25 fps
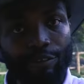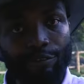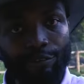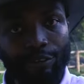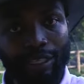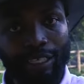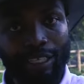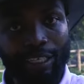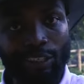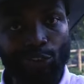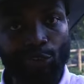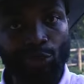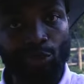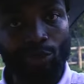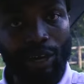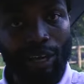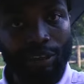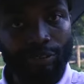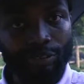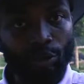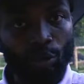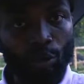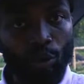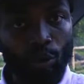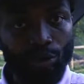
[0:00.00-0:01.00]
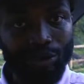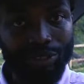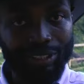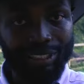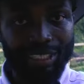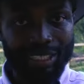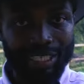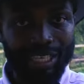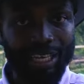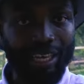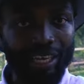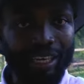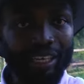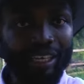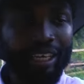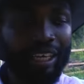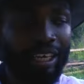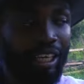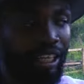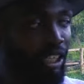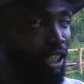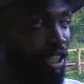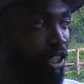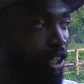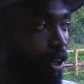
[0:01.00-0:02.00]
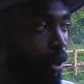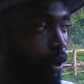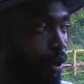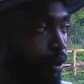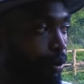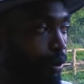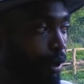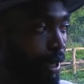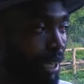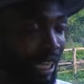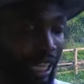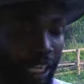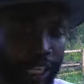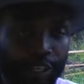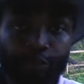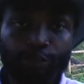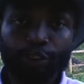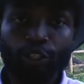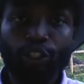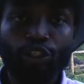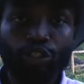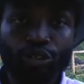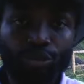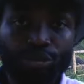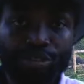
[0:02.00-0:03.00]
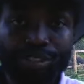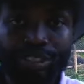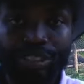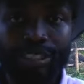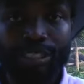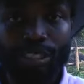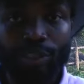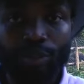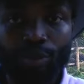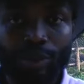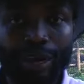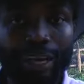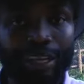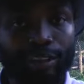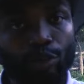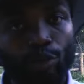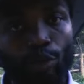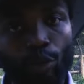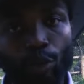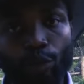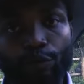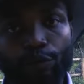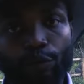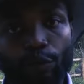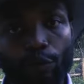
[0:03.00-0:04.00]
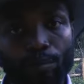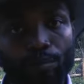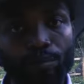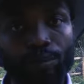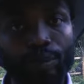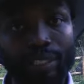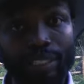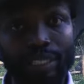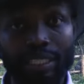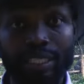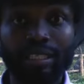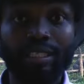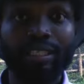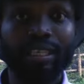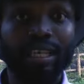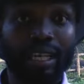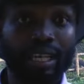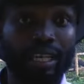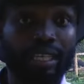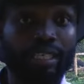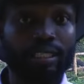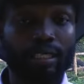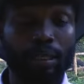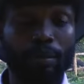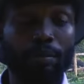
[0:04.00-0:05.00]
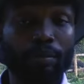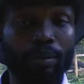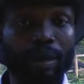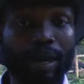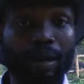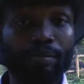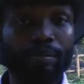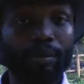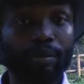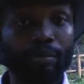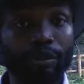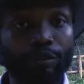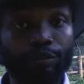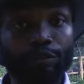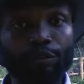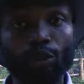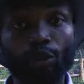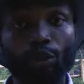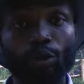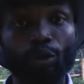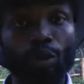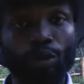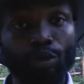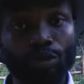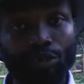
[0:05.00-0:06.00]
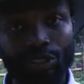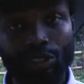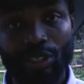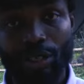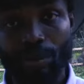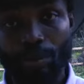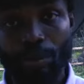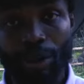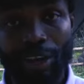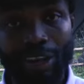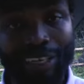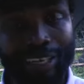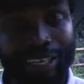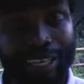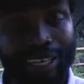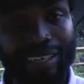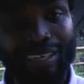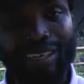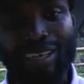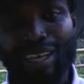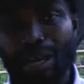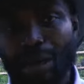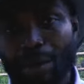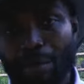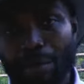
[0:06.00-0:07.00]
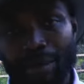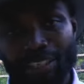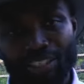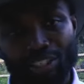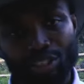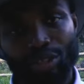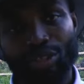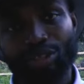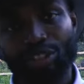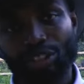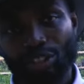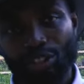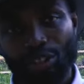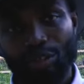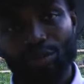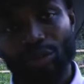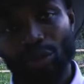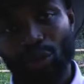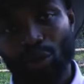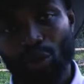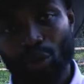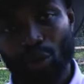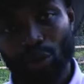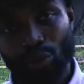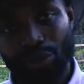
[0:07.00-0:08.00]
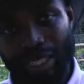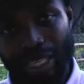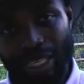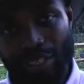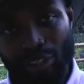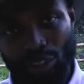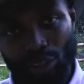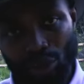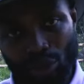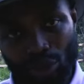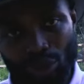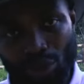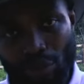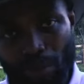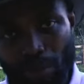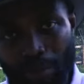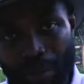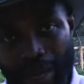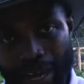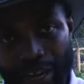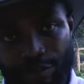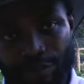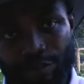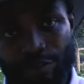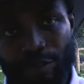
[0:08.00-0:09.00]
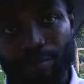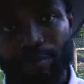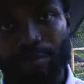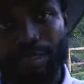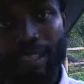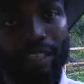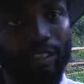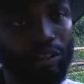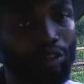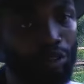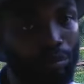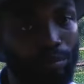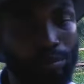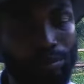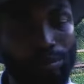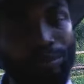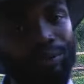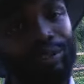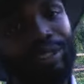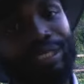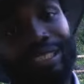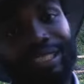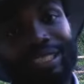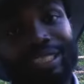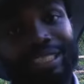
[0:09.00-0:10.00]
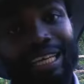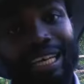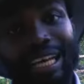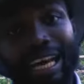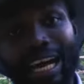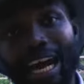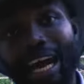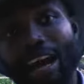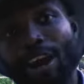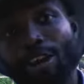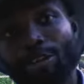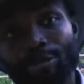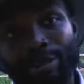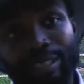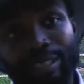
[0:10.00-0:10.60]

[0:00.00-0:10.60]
African dwarfs goats here. You know, even choosing the right goat for breeding is a problem. If you go to the market, majority of the goat that you're going to buy from there to breed are